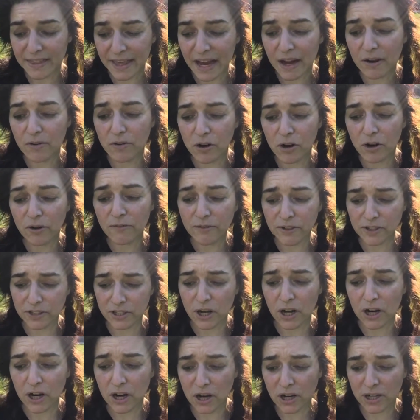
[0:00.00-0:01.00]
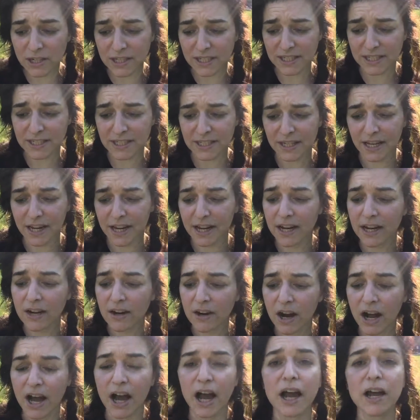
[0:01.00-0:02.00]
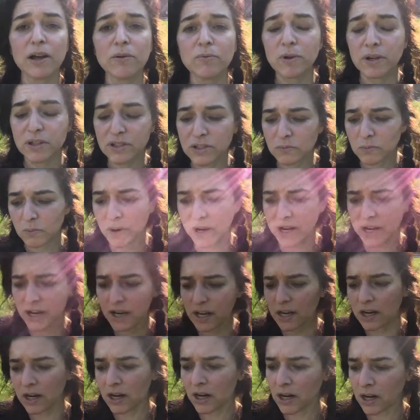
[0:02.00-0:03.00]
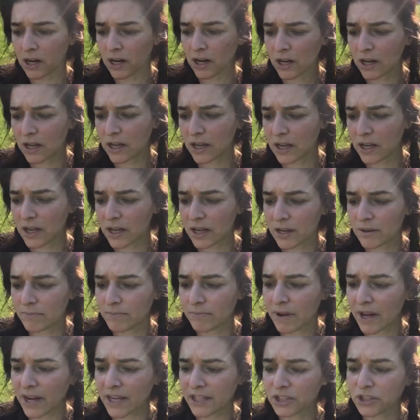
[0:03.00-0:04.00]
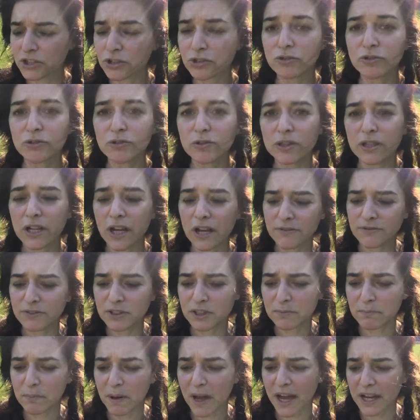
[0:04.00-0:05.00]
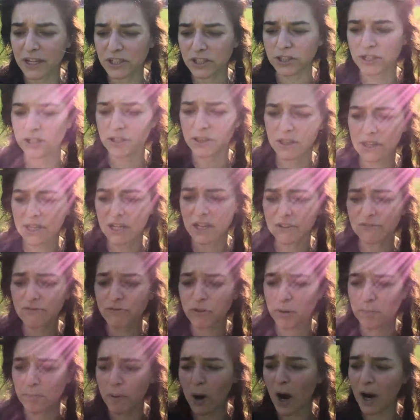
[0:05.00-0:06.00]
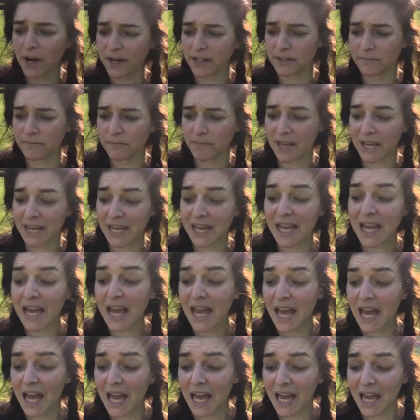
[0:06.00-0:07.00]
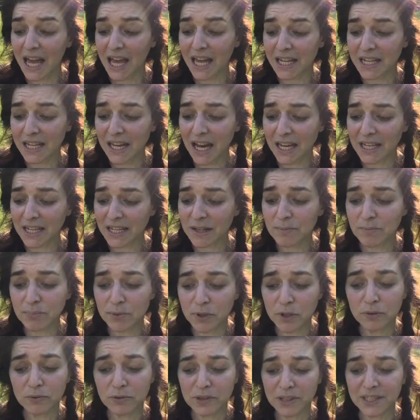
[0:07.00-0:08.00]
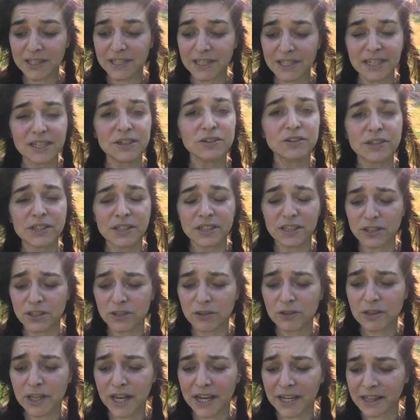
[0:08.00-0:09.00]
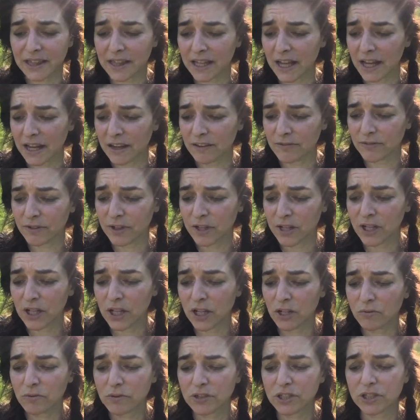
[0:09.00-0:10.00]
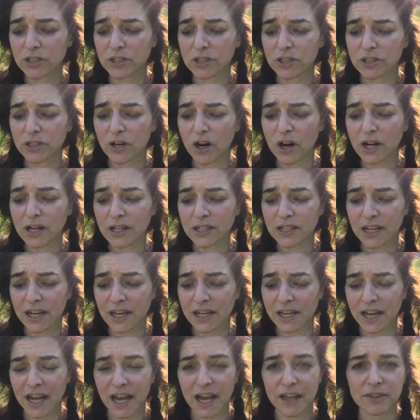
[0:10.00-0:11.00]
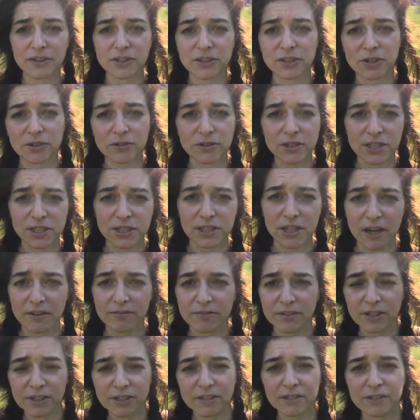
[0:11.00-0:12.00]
overheardest ere I was ware, my true love's passion, therefore pardon me, and not impute this yielding to light love, which the dark night hath so discovered."